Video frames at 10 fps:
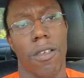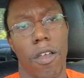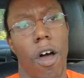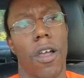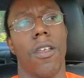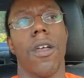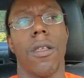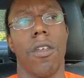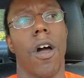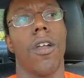Talk,
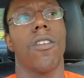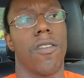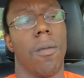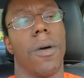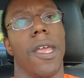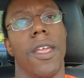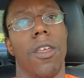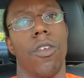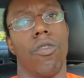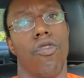talk to somebody
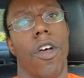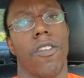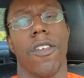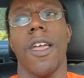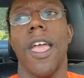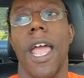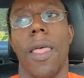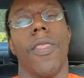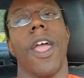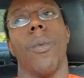you trust,
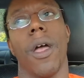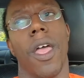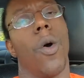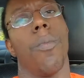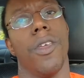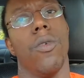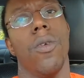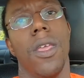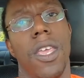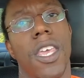and they will help you
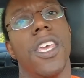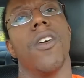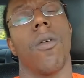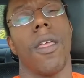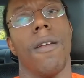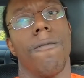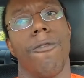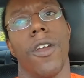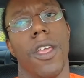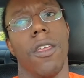heal and
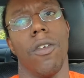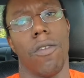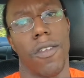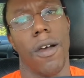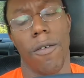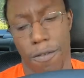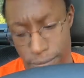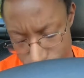free yourself.